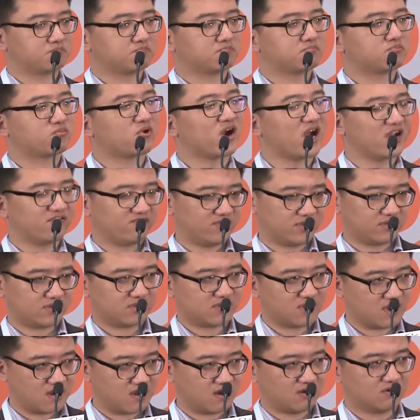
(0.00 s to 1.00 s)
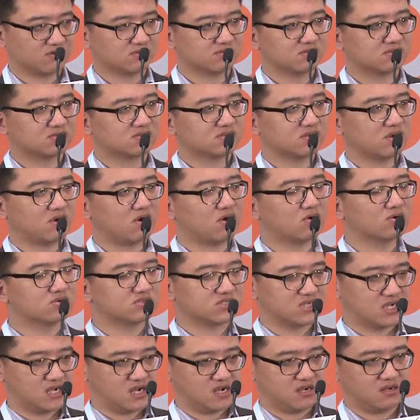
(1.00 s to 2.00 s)
private cloud
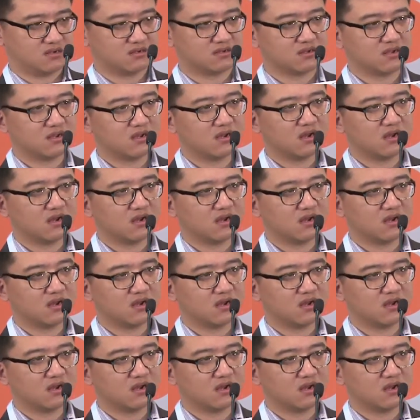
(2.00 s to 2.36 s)
host in